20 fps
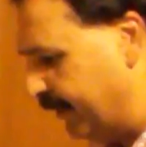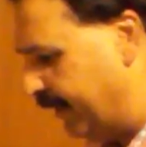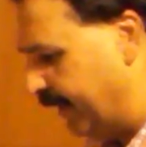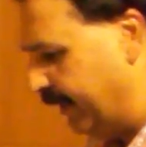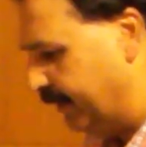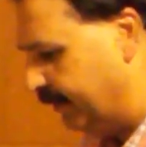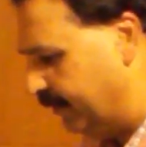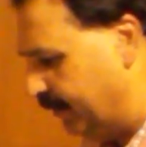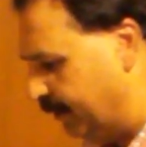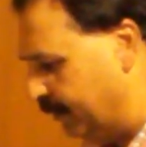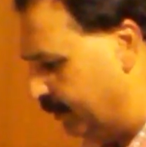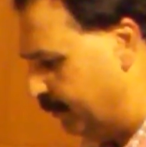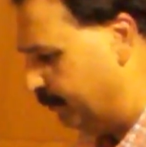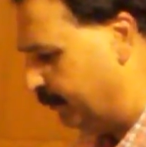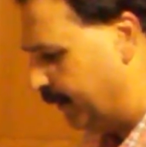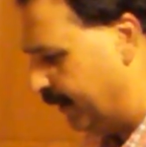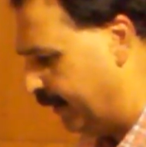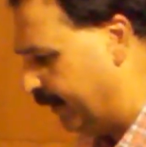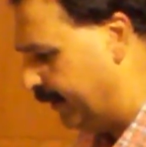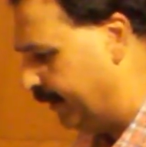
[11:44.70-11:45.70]
right to
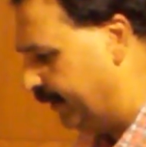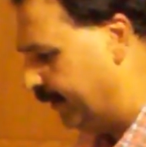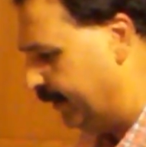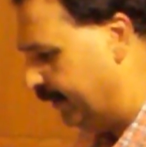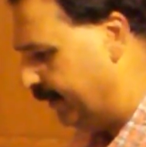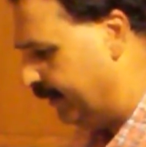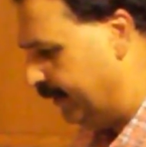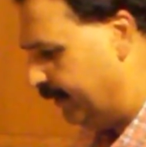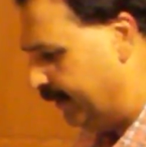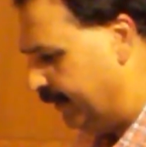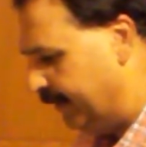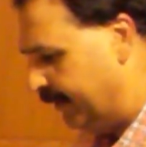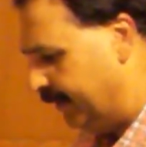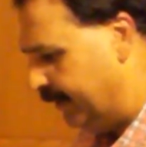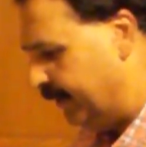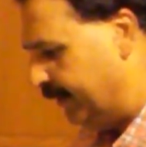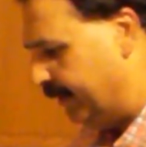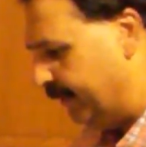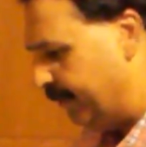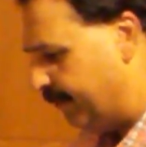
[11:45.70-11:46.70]
my
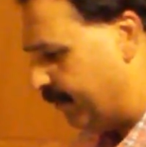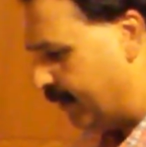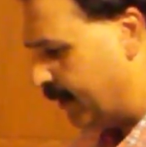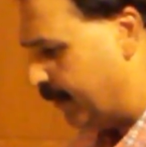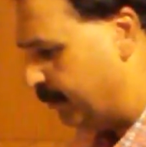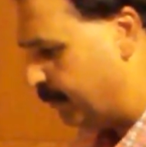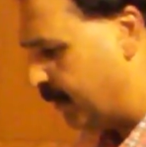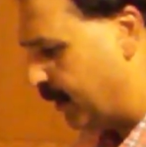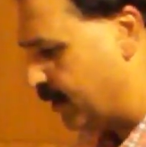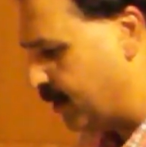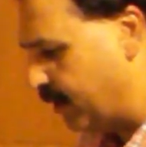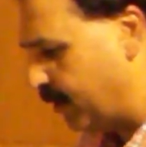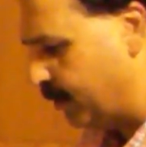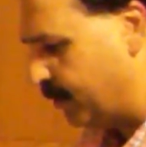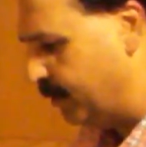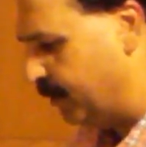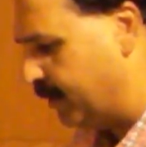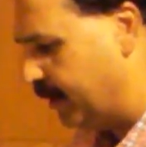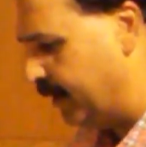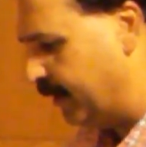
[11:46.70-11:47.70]
pressure
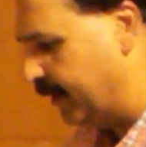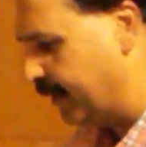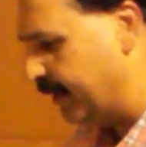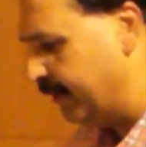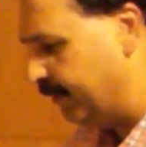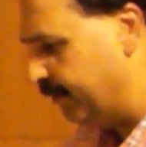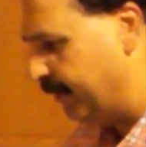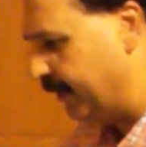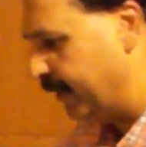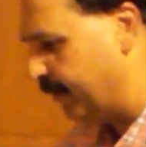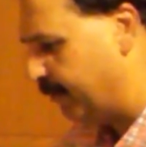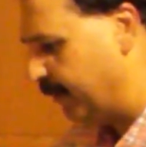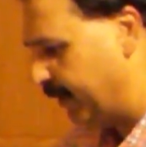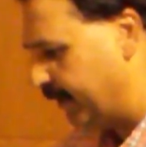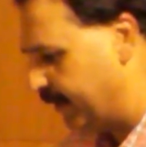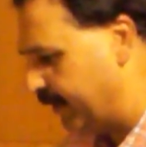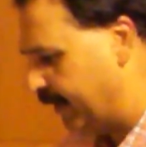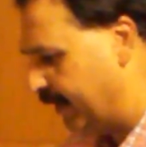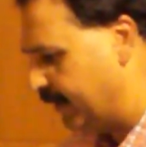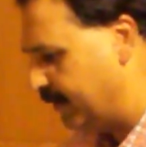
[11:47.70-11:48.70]
cooker where
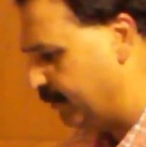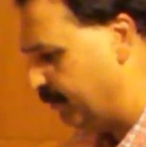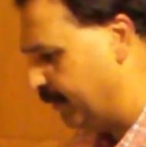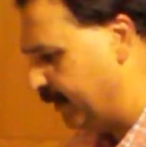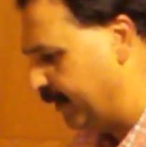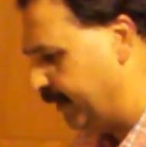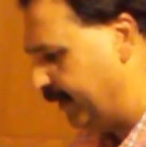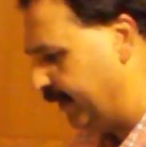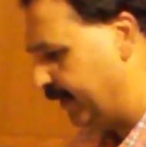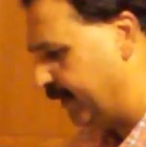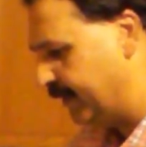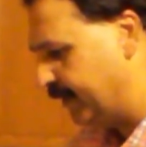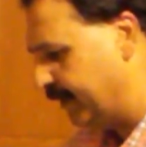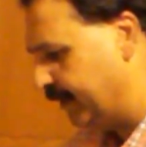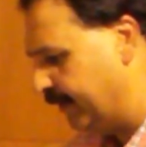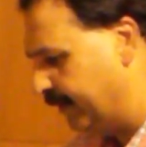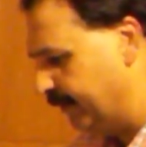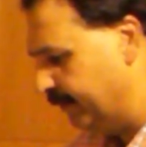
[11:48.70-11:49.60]
my rajma is.